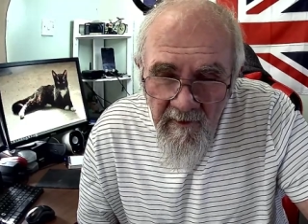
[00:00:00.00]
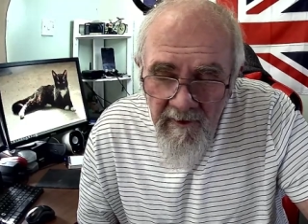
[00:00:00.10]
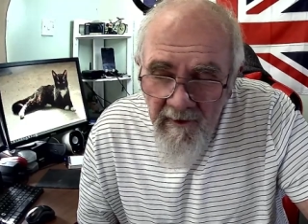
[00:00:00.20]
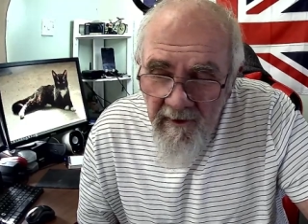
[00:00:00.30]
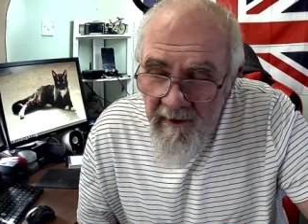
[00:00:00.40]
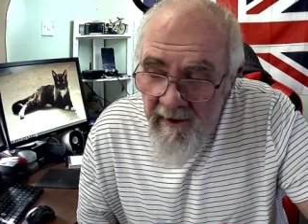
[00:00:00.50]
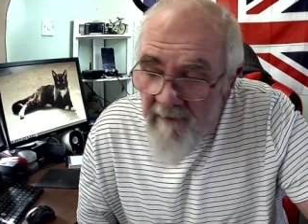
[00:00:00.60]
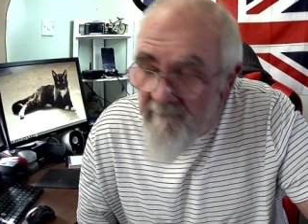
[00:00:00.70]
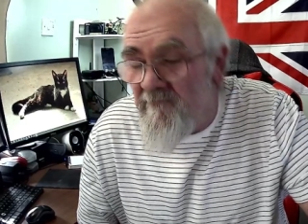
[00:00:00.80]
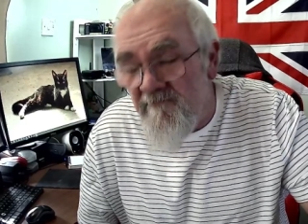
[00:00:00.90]

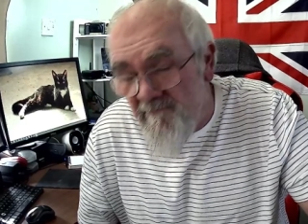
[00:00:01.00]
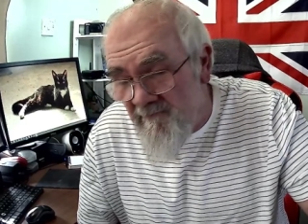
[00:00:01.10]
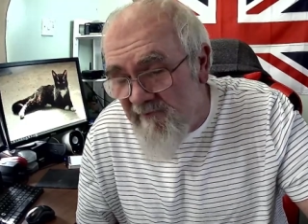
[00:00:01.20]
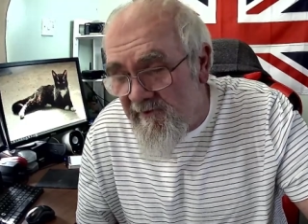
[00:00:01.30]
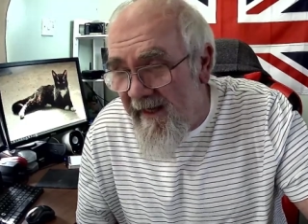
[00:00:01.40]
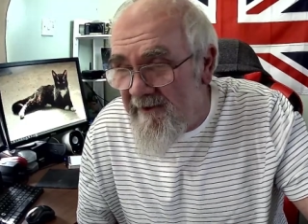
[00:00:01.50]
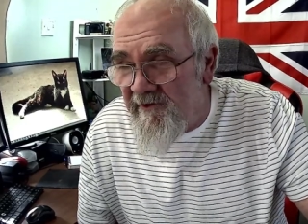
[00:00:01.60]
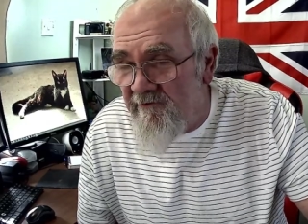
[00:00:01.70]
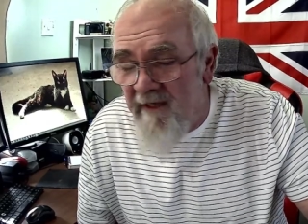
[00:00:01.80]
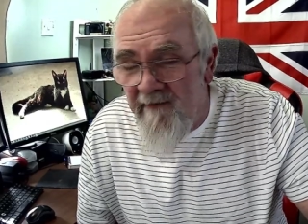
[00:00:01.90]
The facts
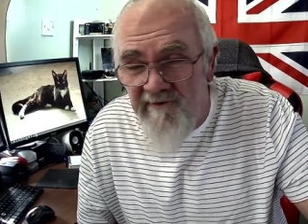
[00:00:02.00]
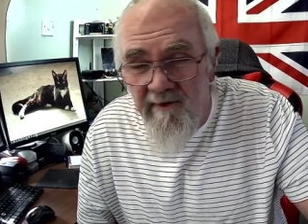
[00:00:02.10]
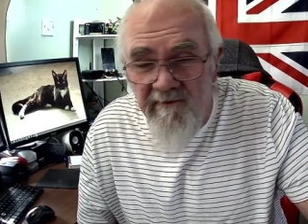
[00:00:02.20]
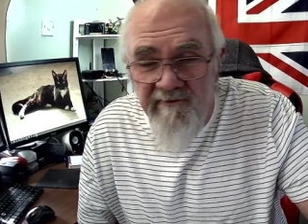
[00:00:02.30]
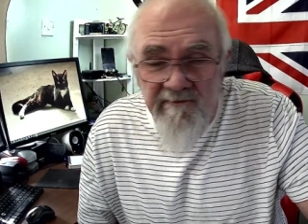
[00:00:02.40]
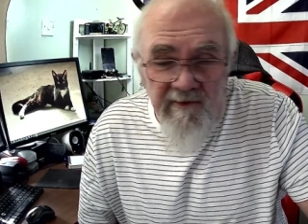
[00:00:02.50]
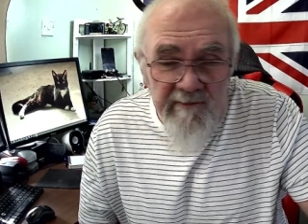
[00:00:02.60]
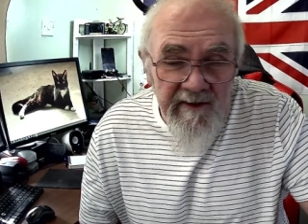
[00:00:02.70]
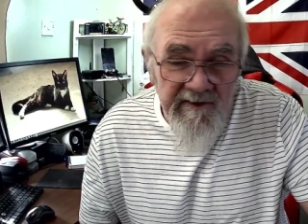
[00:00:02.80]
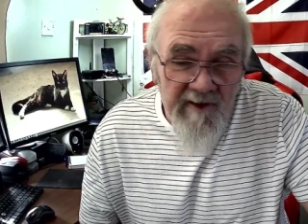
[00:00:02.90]
around some of them, the
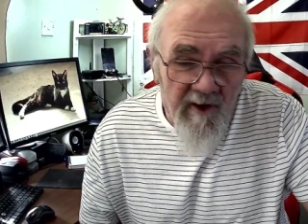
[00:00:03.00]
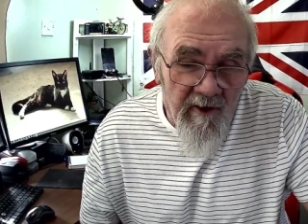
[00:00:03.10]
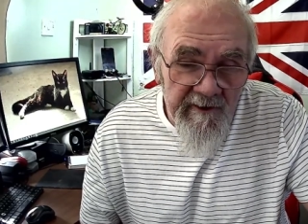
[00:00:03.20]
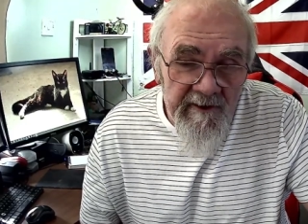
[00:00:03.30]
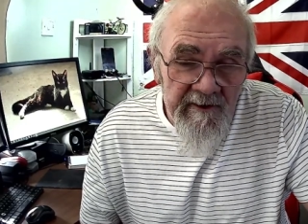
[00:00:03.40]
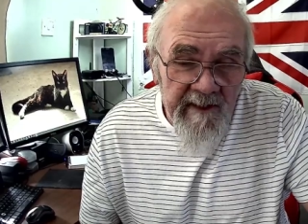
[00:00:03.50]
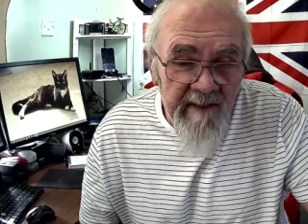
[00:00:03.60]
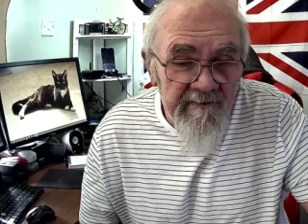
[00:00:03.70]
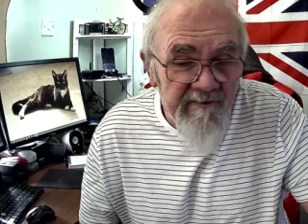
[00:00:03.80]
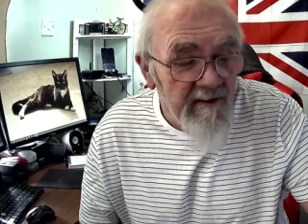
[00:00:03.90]
police are hiding
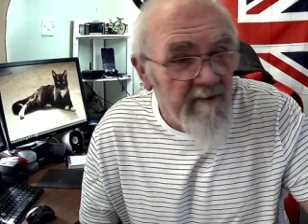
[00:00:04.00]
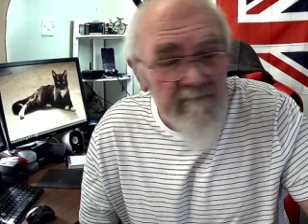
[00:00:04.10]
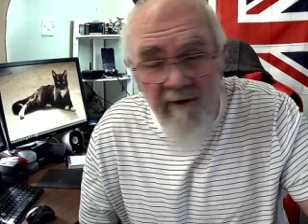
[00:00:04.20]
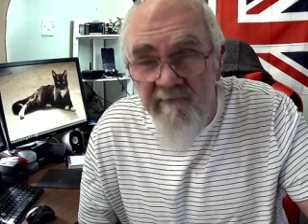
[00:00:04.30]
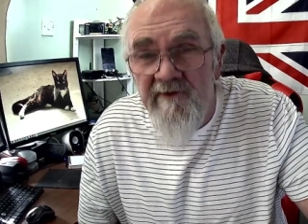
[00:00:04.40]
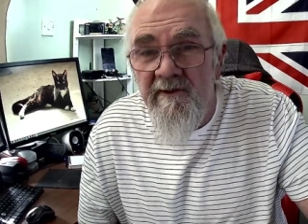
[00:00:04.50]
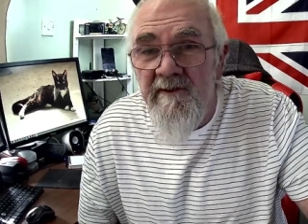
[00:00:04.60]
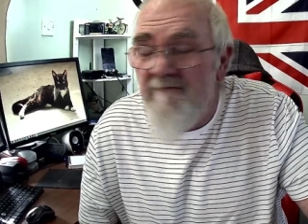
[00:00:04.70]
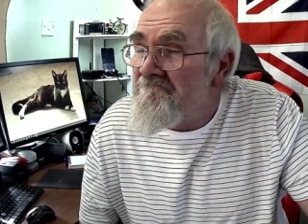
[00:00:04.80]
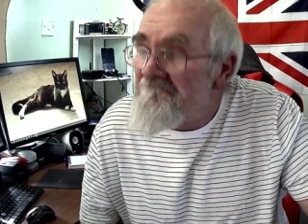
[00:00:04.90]
again. So obviously,
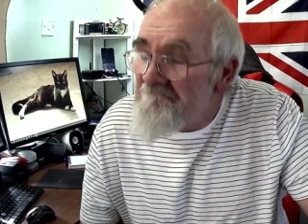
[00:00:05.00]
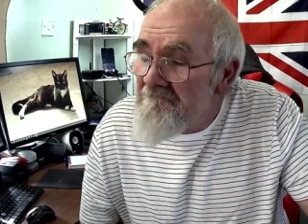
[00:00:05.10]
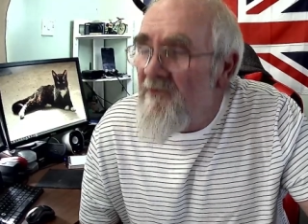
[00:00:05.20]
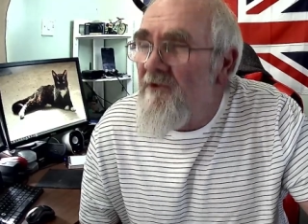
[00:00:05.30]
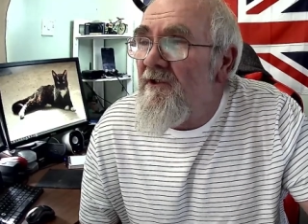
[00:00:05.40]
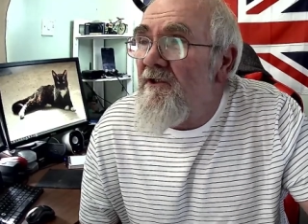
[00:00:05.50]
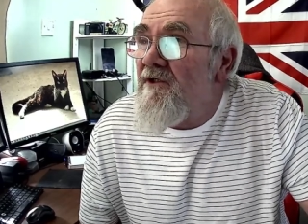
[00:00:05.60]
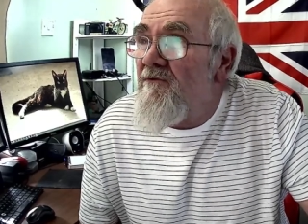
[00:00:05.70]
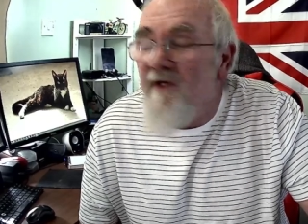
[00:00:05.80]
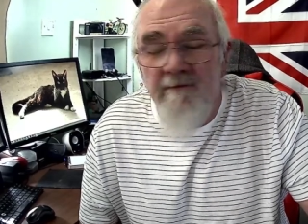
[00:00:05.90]

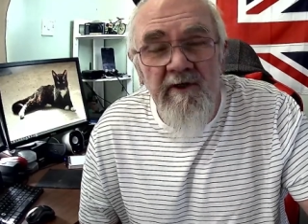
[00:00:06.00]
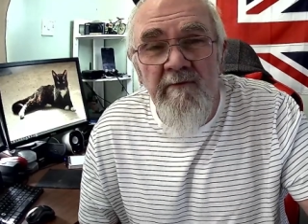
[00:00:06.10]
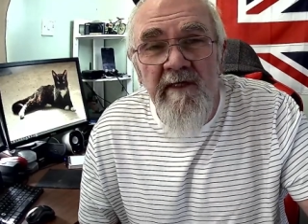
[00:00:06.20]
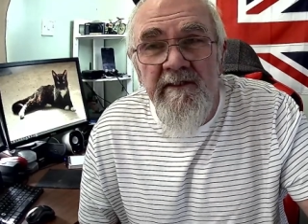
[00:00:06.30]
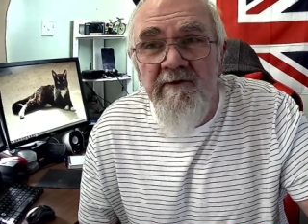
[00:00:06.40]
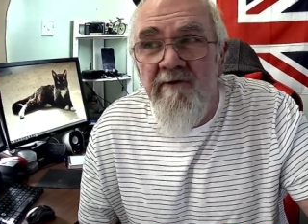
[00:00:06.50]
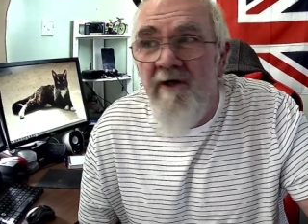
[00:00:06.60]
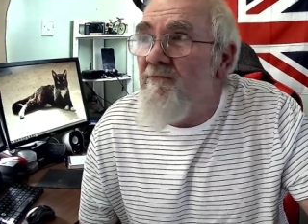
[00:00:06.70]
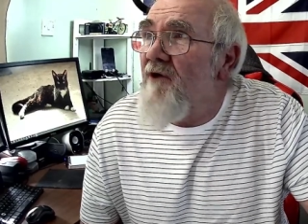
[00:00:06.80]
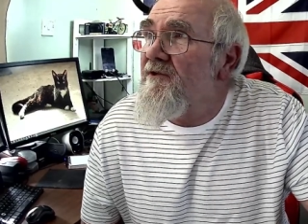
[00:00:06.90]
people are making their
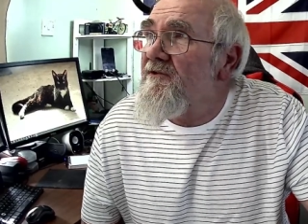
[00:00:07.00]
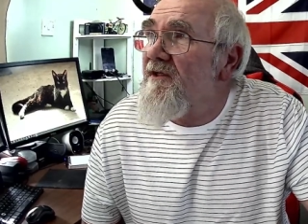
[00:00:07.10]
own minds up